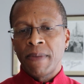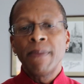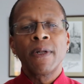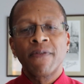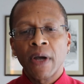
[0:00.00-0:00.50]

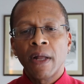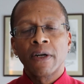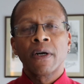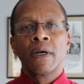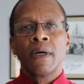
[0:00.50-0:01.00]
people of
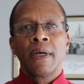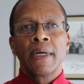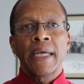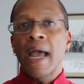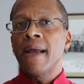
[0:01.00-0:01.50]
color
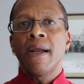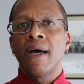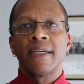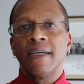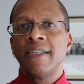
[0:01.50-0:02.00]

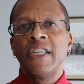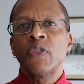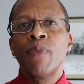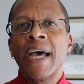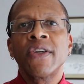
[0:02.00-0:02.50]
cannot
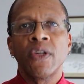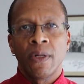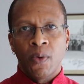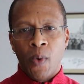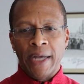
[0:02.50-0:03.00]

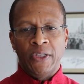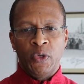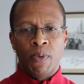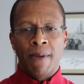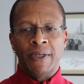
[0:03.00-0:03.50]
dismantle white
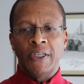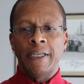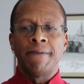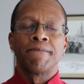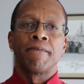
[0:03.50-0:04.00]

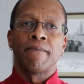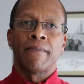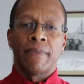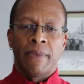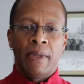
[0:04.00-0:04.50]
supremacy.
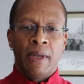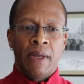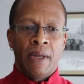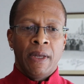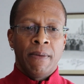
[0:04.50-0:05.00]

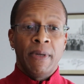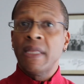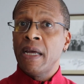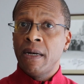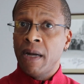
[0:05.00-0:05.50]

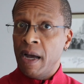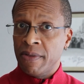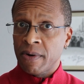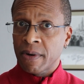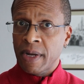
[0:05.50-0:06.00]
But then
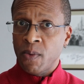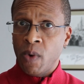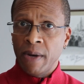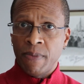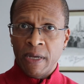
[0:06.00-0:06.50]
neither can
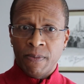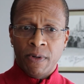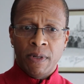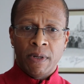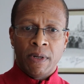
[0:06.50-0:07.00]
white
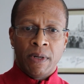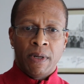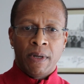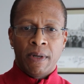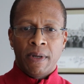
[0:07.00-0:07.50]
people
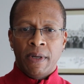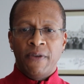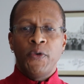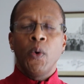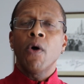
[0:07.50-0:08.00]

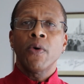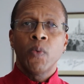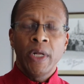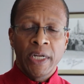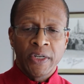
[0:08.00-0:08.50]
if you
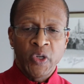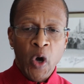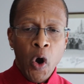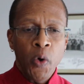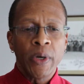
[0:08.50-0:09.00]
aren't willing
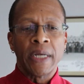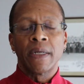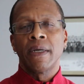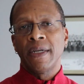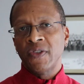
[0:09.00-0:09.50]
to own
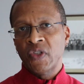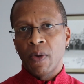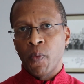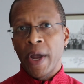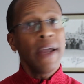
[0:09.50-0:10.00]
it in
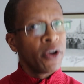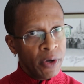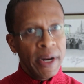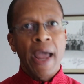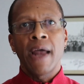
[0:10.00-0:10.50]
some way,
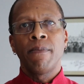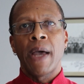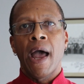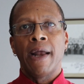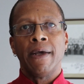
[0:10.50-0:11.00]
good and
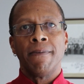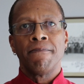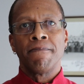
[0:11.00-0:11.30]
bad.